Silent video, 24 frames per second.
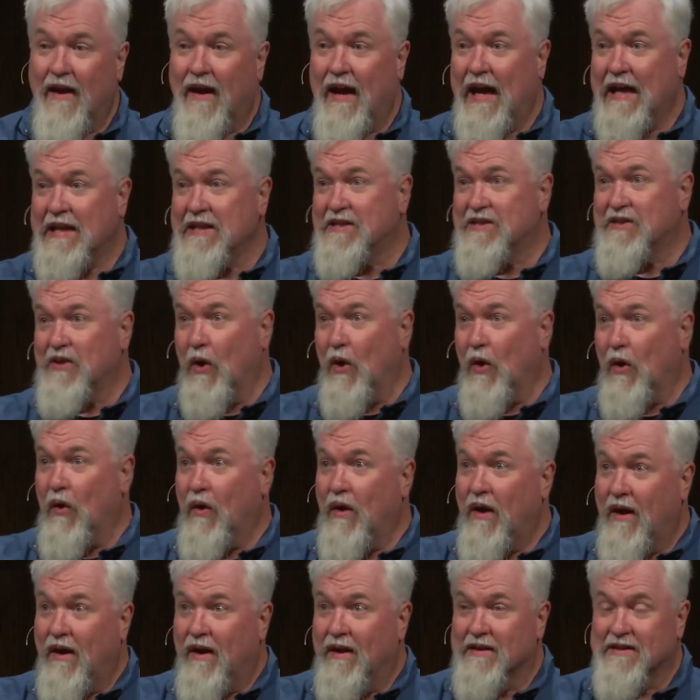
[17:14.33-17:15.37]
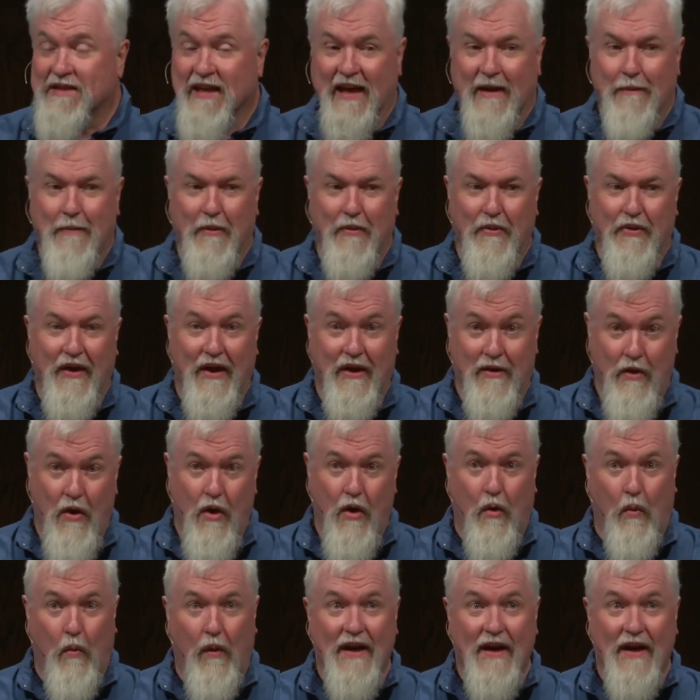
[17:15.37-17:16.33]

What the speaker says: And so a lot of people think, no,